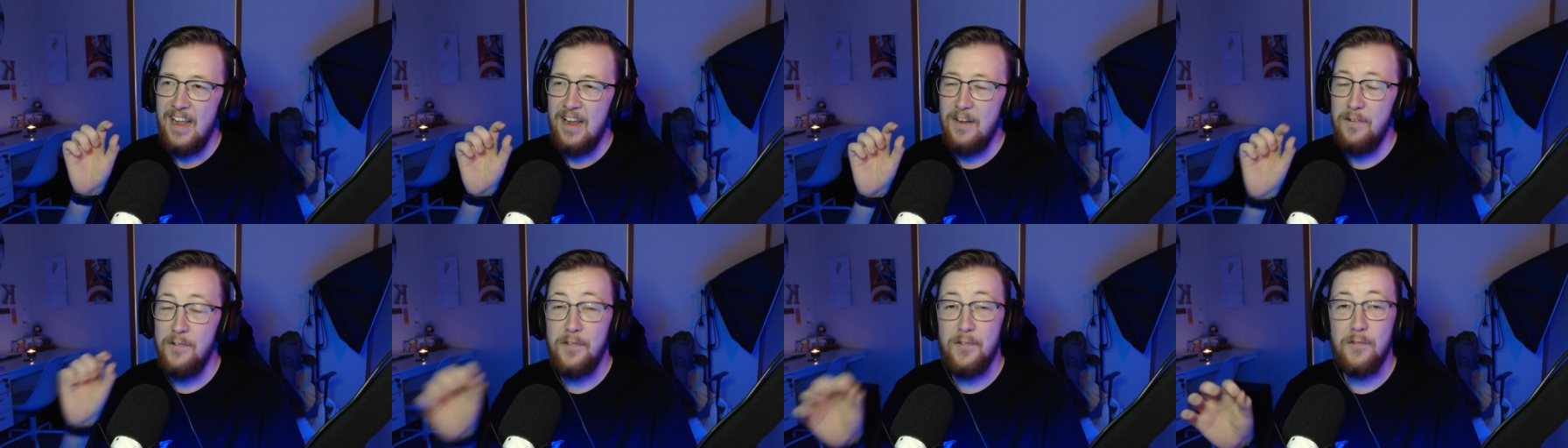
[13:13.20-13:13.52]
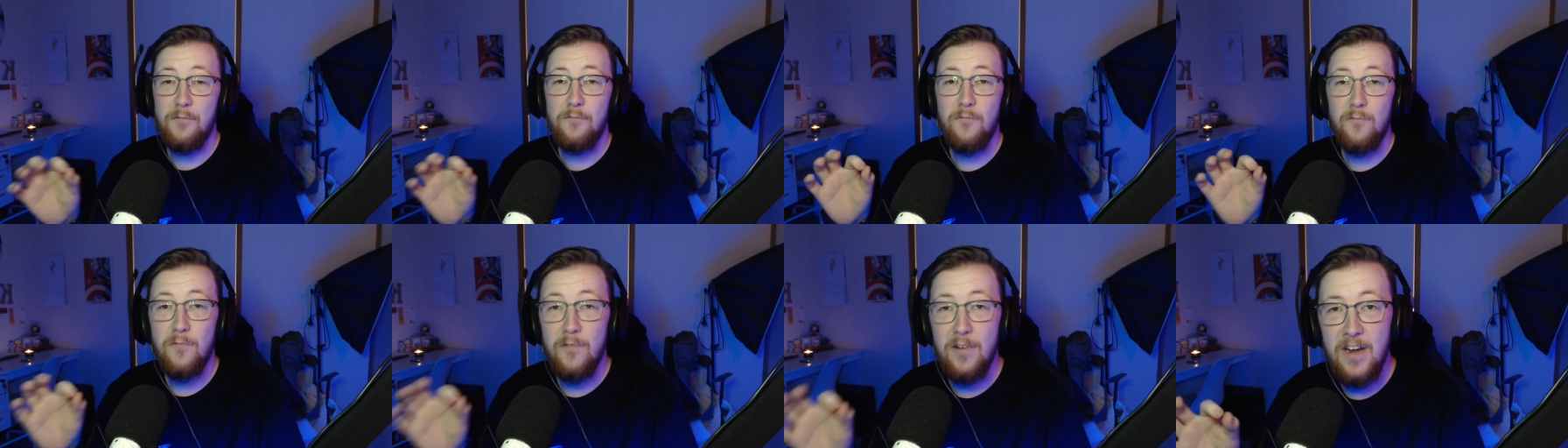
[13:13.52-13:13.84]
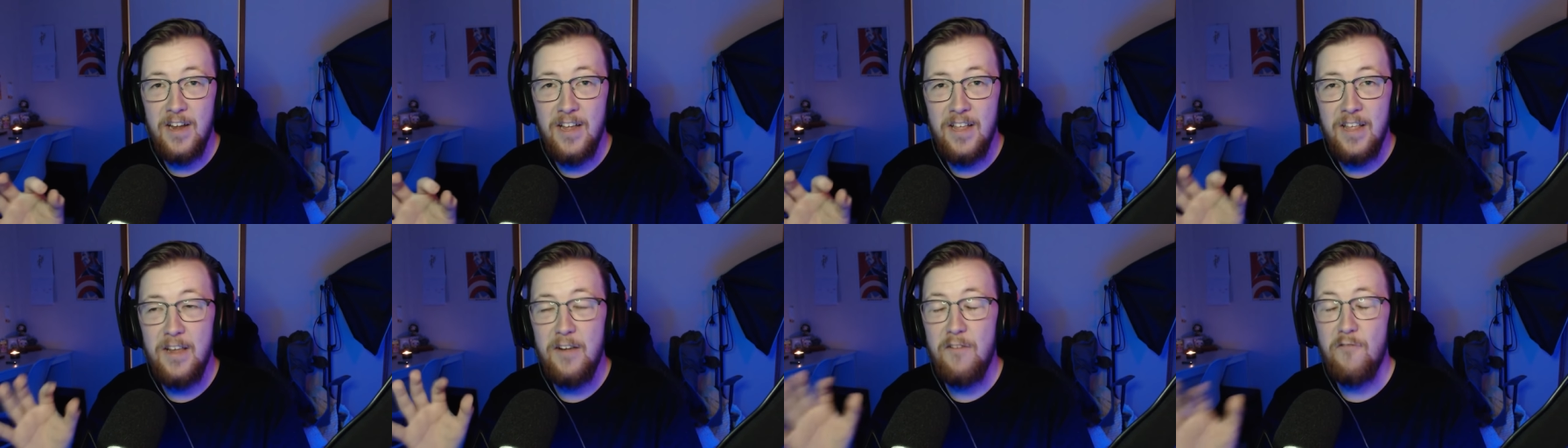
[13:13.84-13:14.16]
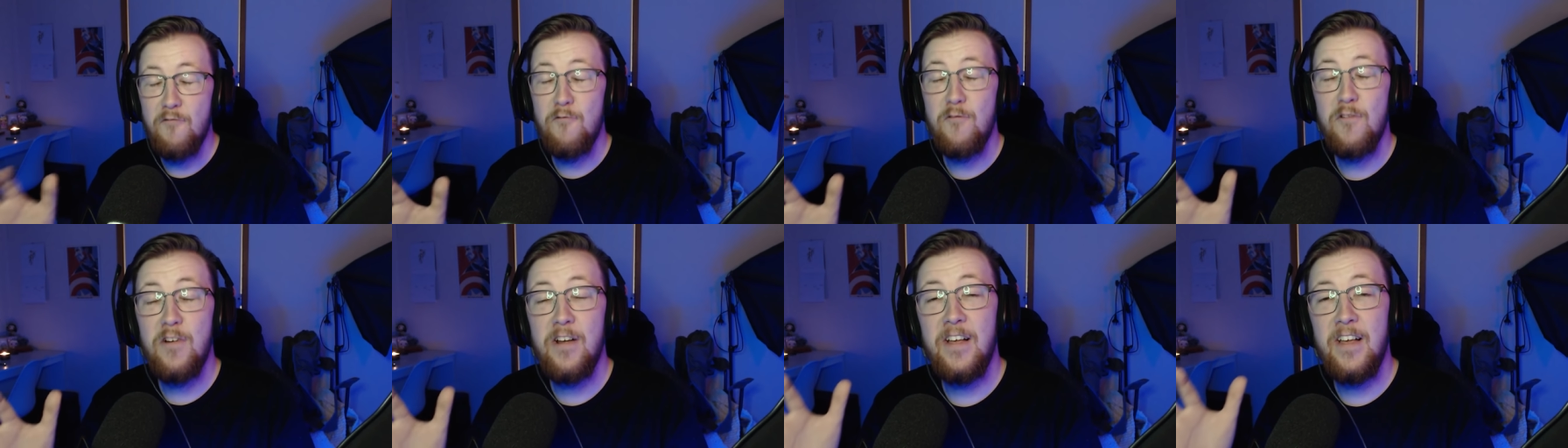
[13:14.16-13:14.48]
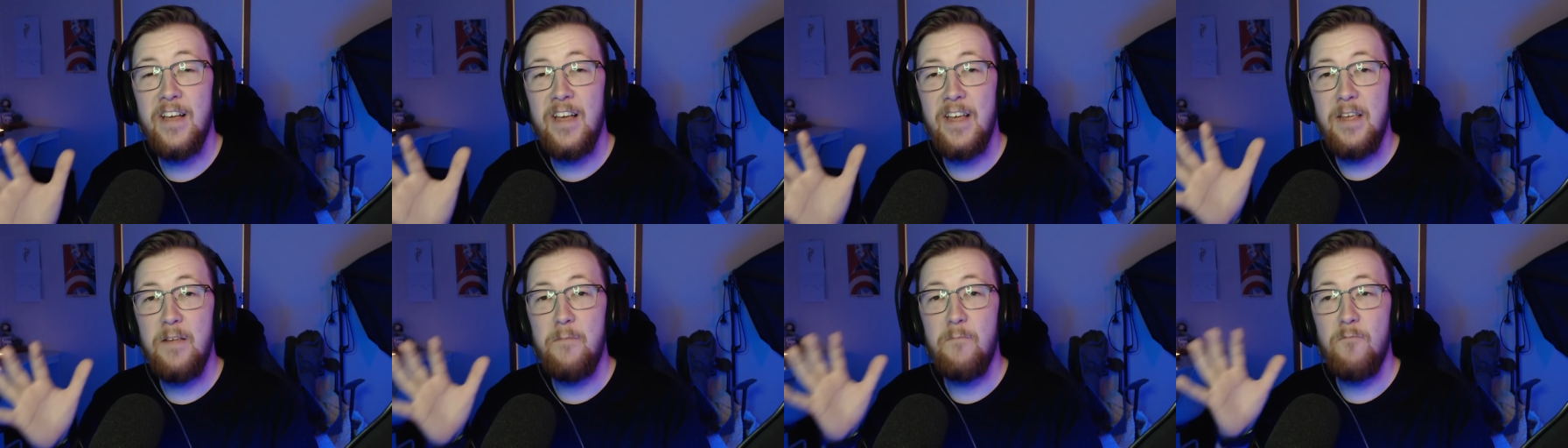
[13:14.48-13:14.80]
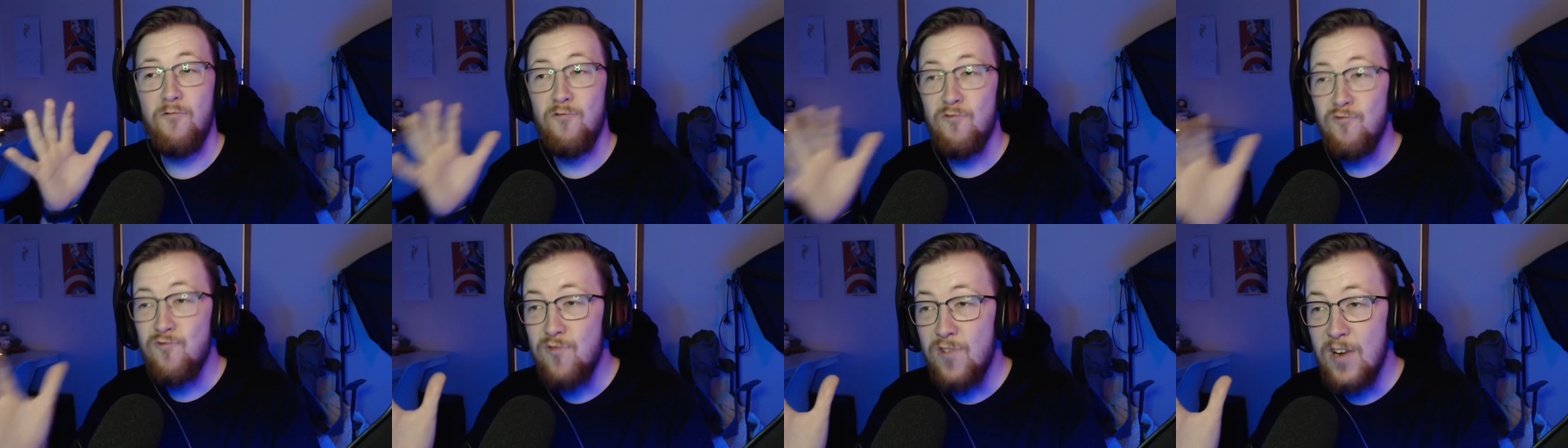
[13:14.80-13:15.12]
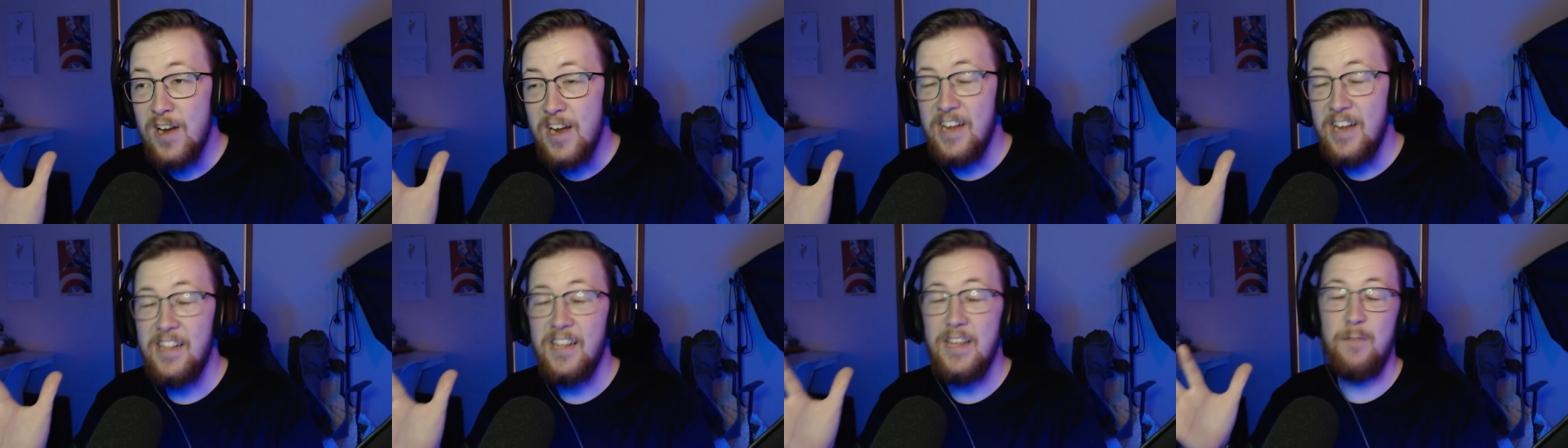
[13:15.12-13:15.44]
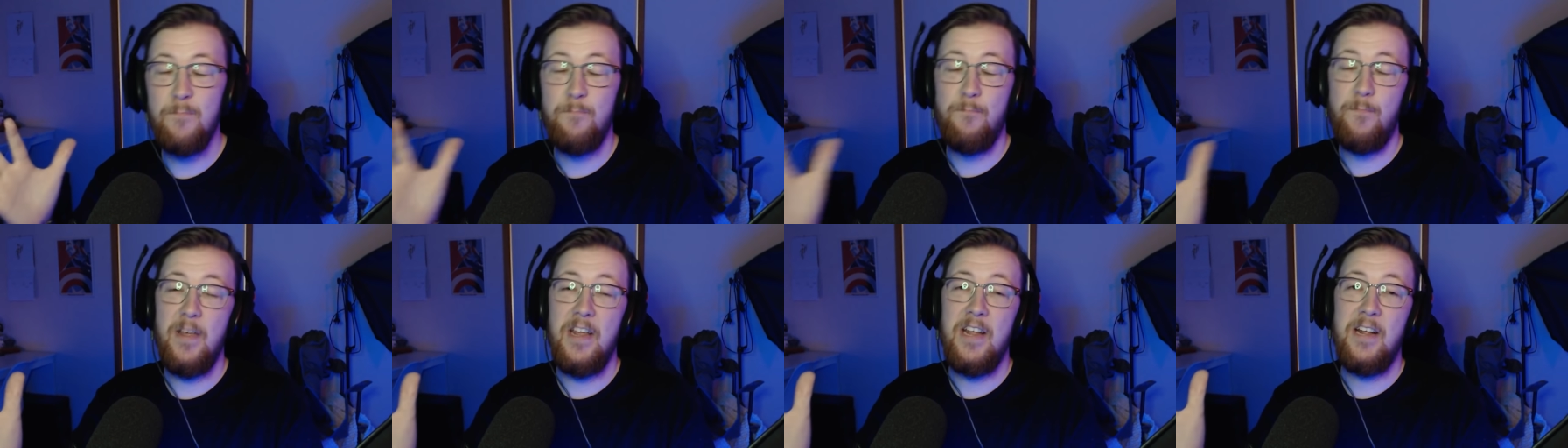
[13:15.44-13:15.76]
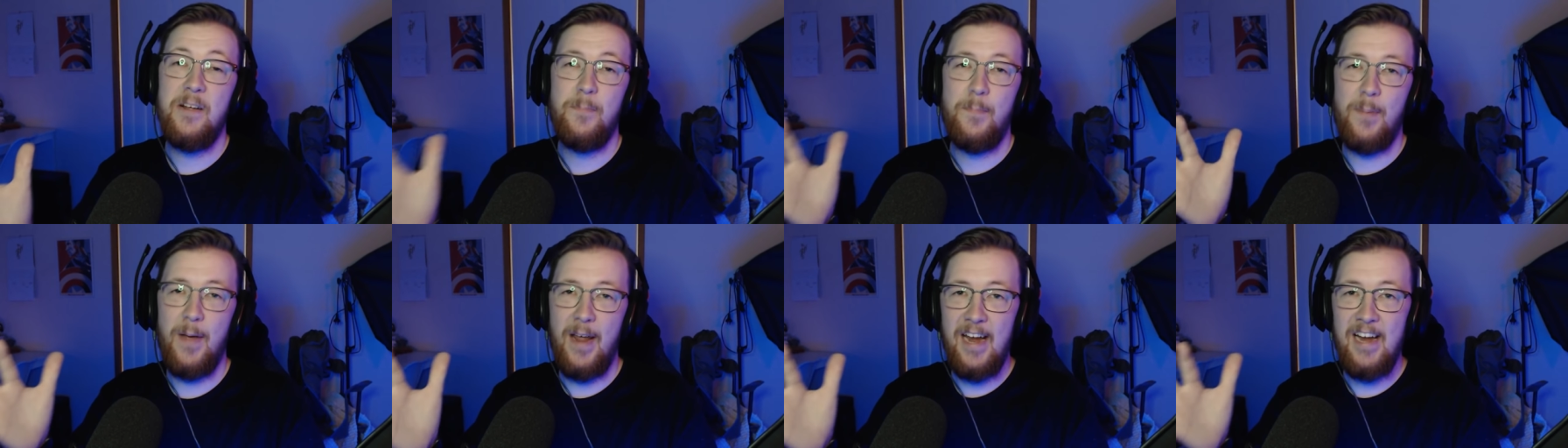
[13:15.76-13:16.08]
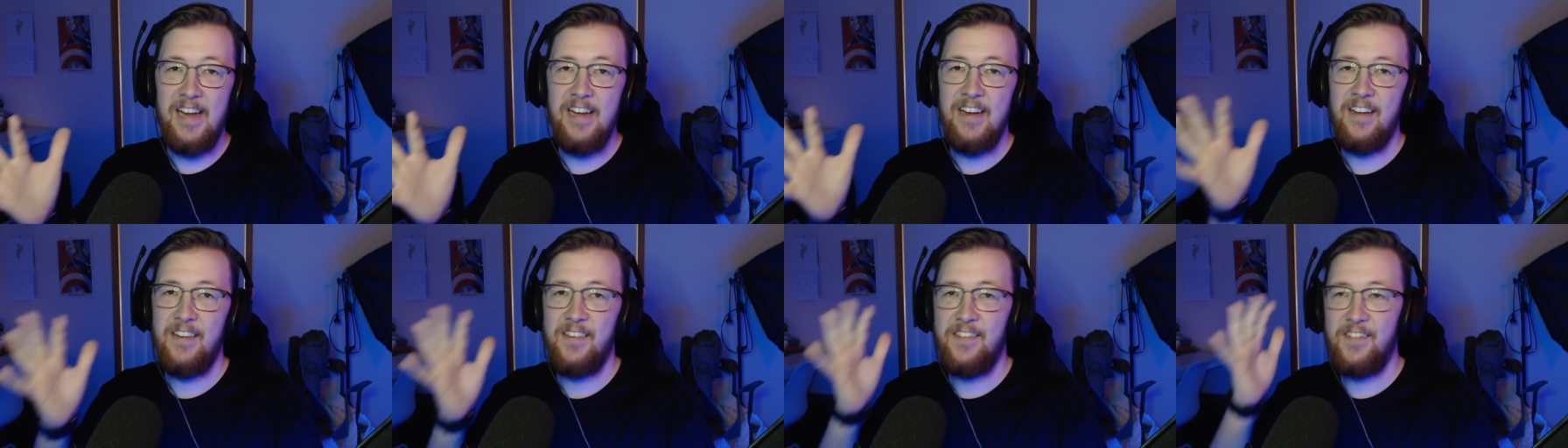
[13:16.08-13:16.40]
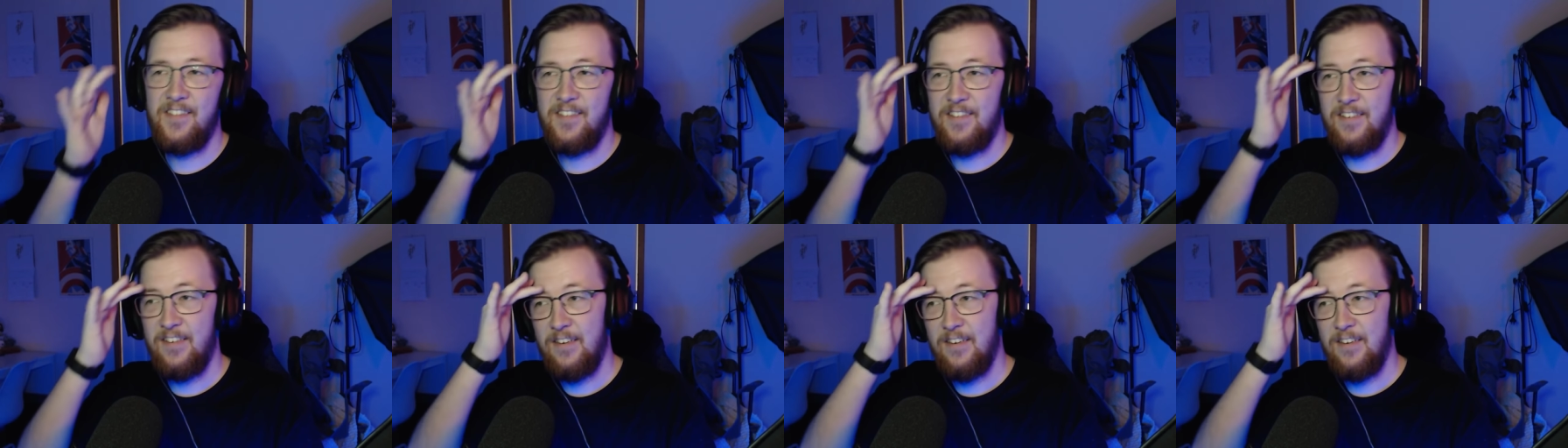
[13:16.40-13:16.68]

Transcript: It was a really, really, really big penis.